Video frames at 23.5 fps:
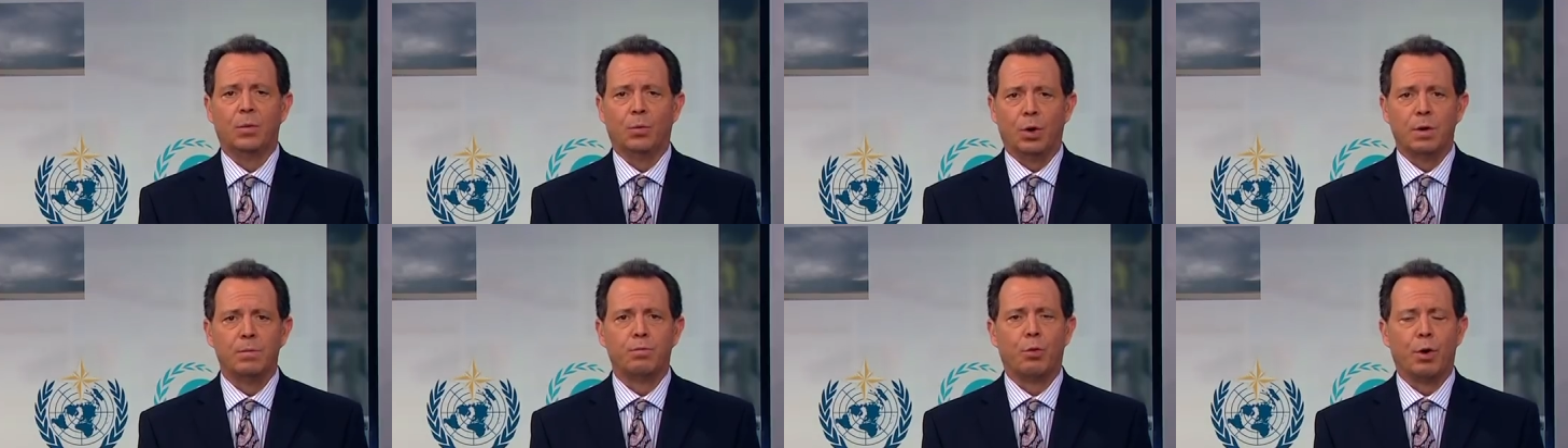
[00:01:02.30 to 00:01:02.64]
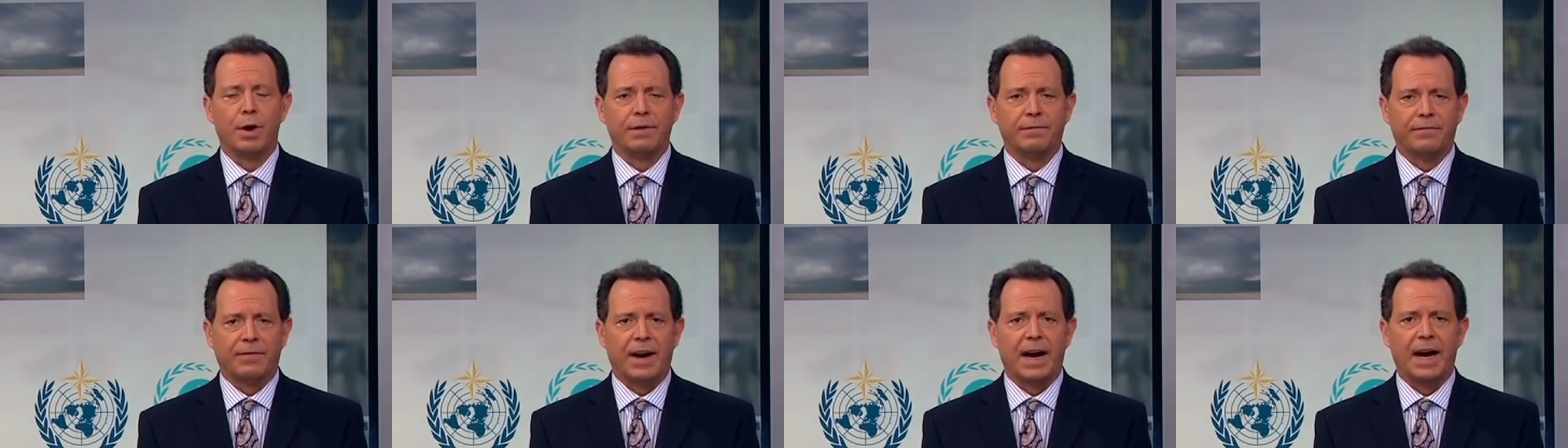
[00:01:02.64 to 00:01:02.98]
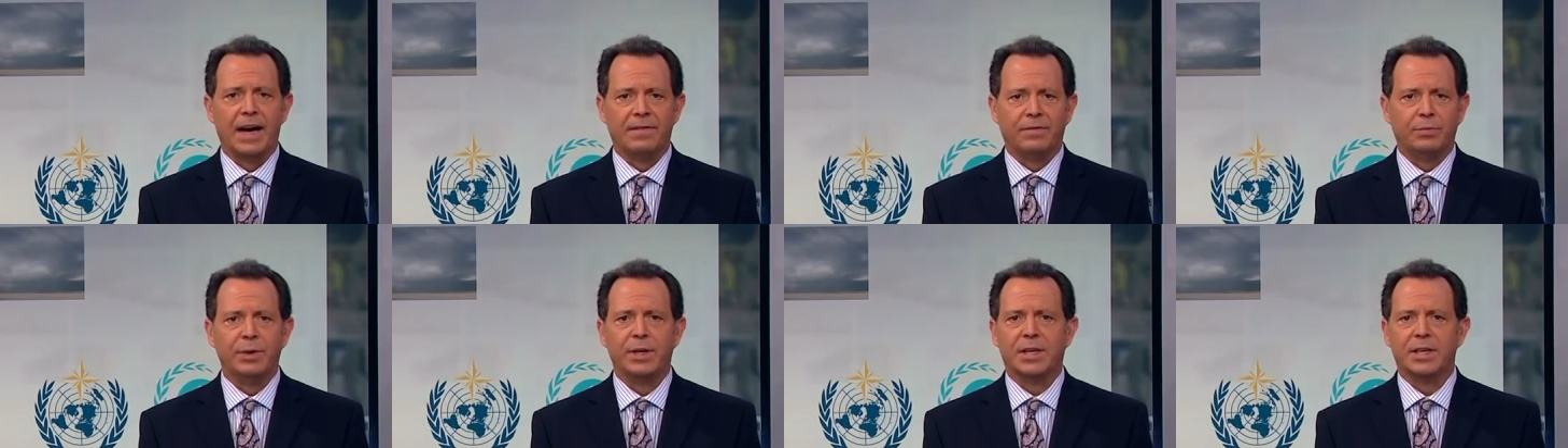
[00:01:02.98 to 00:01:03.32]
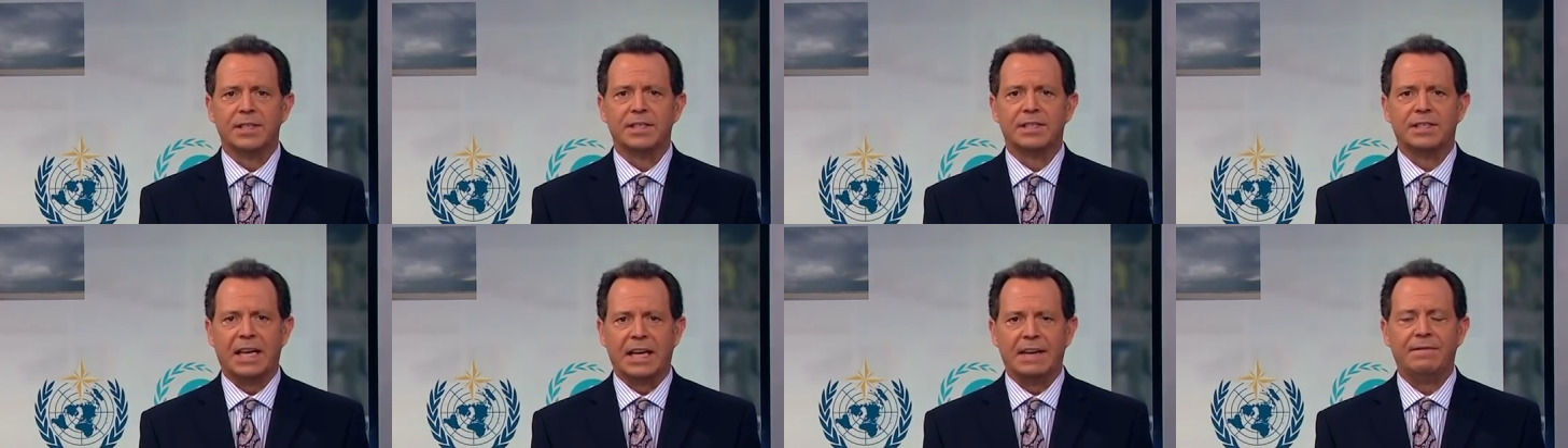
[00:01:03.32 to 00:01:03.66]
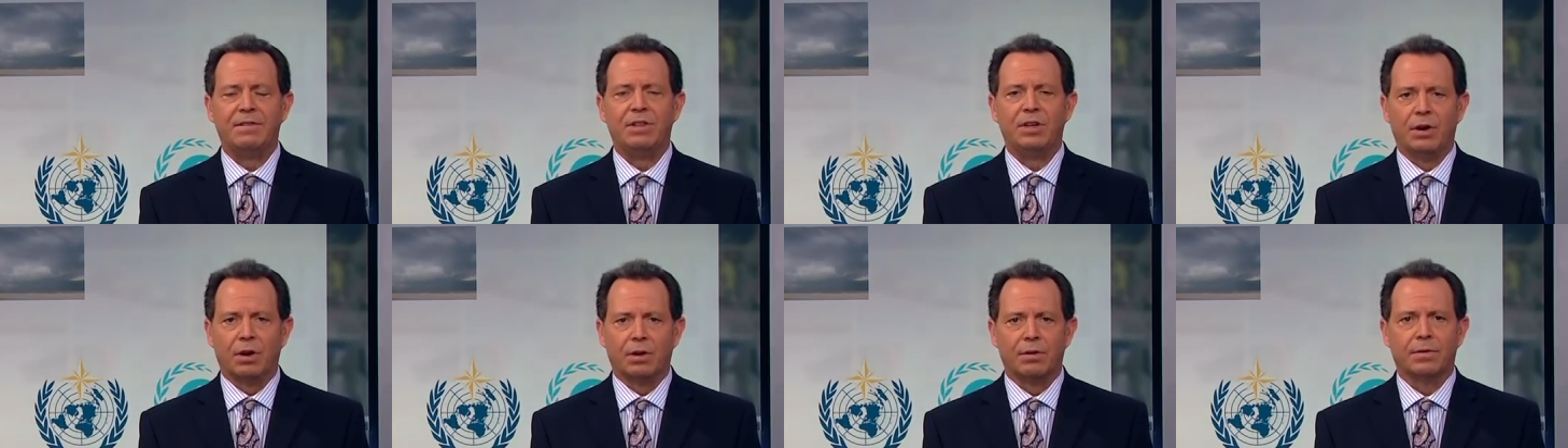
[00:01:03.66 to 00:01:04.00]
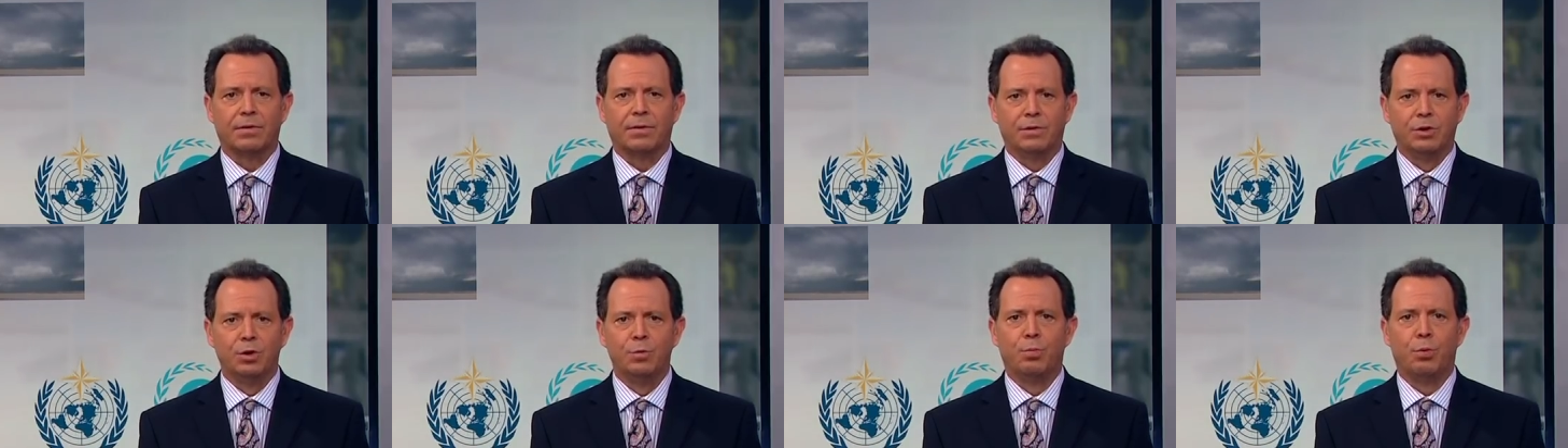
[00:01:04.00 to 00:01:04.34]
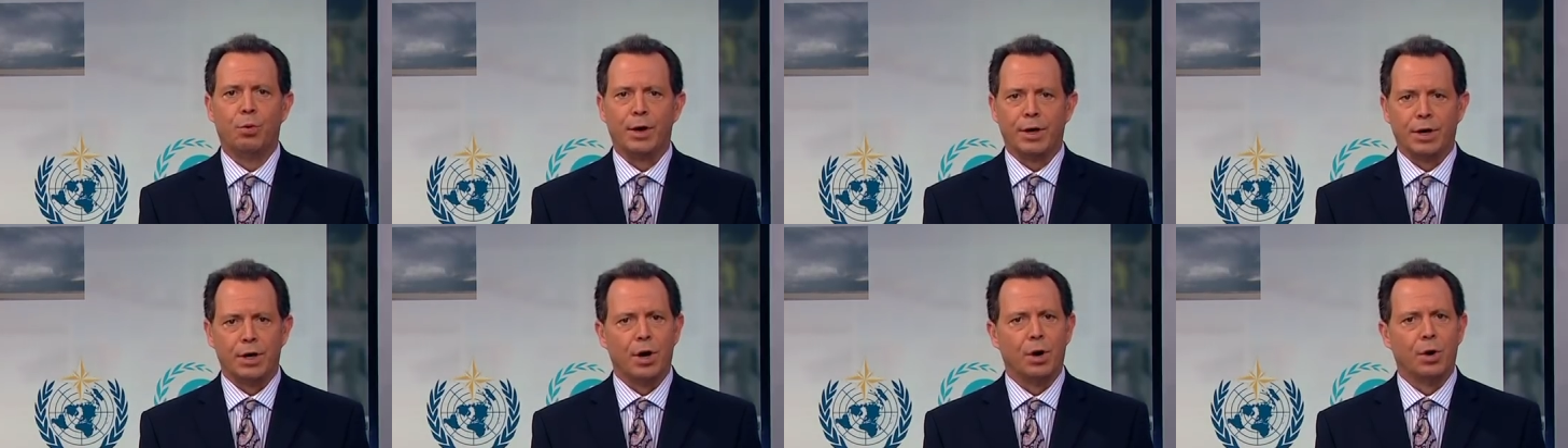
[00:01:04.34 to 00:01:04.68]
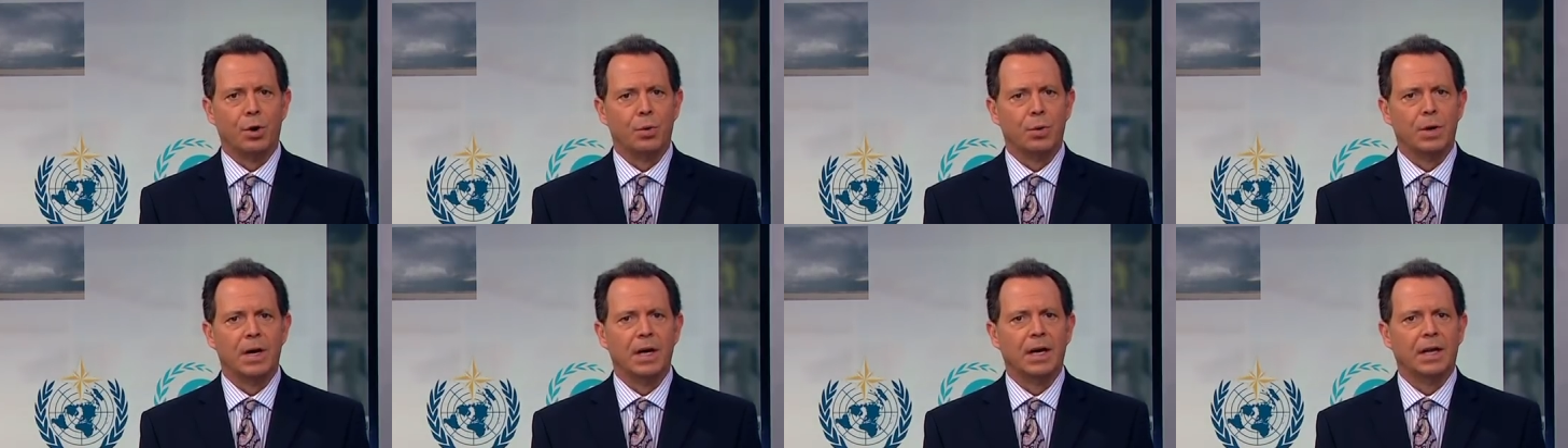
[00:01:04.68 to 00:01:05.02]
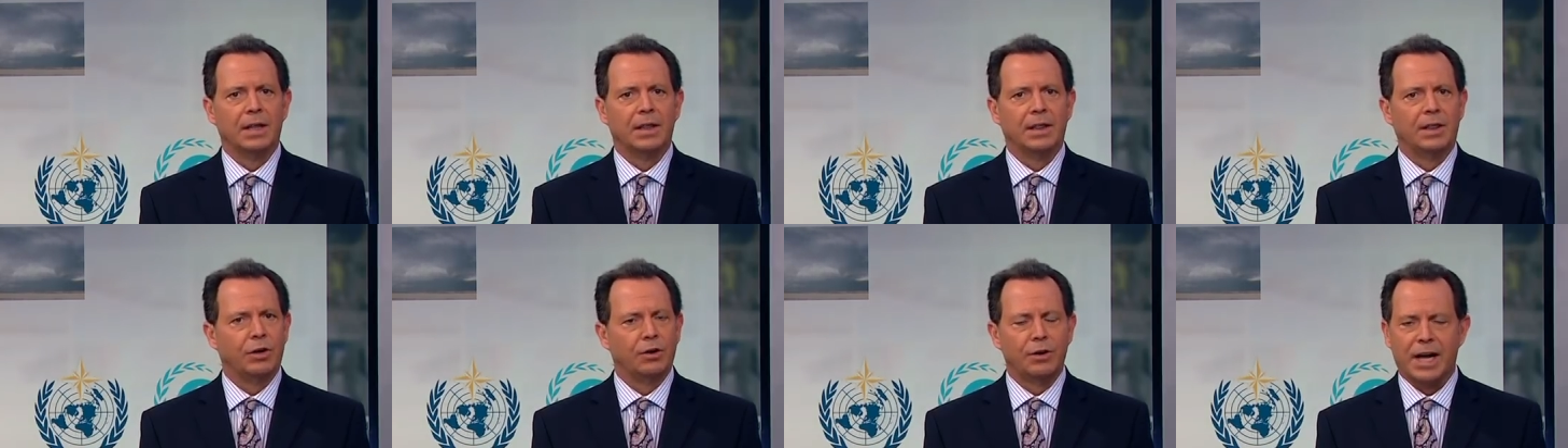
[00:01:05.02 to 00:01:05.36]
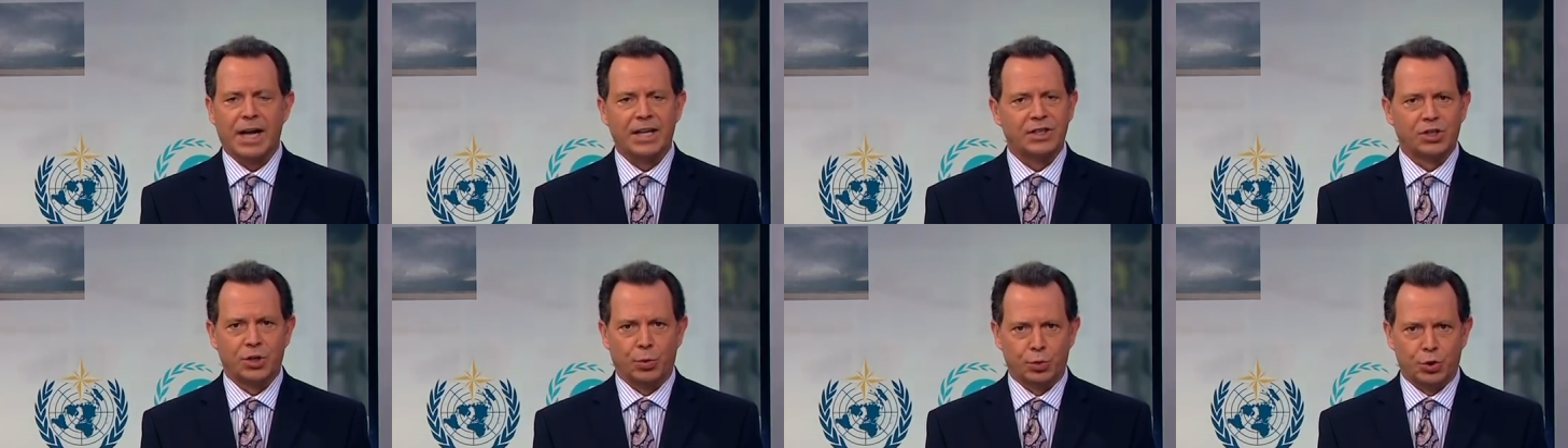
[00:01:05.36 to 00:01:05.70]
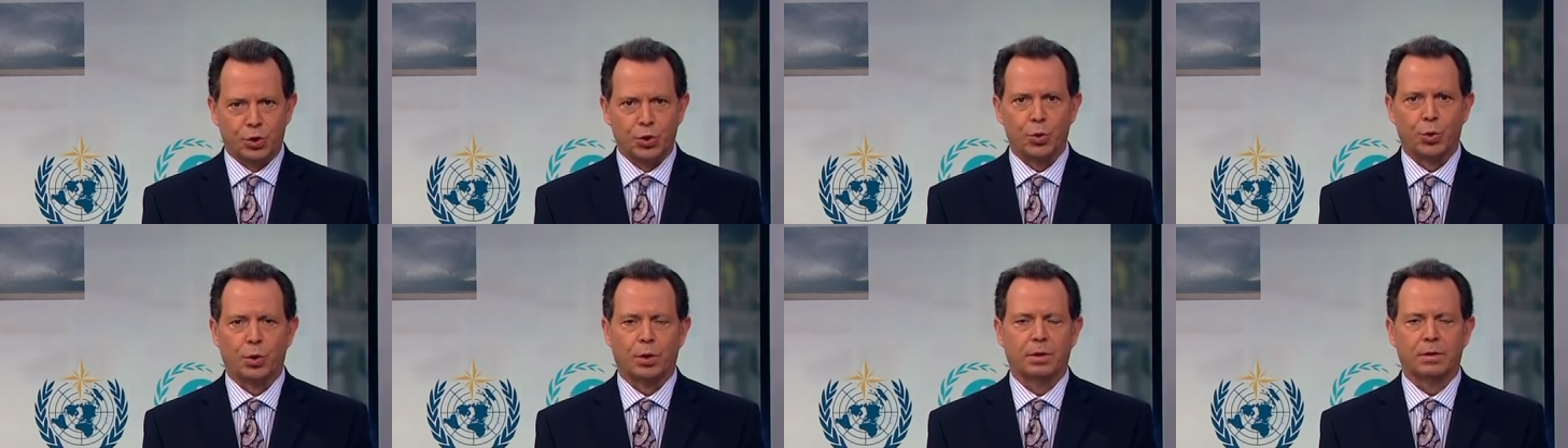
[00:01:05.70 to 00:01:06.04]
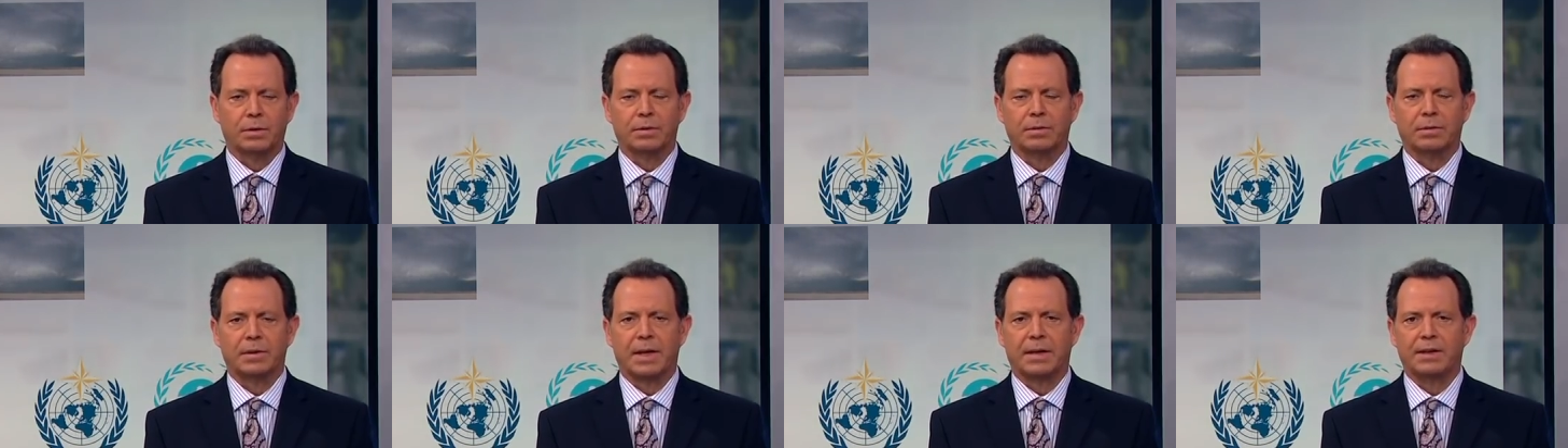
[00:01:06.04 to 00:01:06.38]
1.5, we can save the Earth. 2.0, they're not so sure.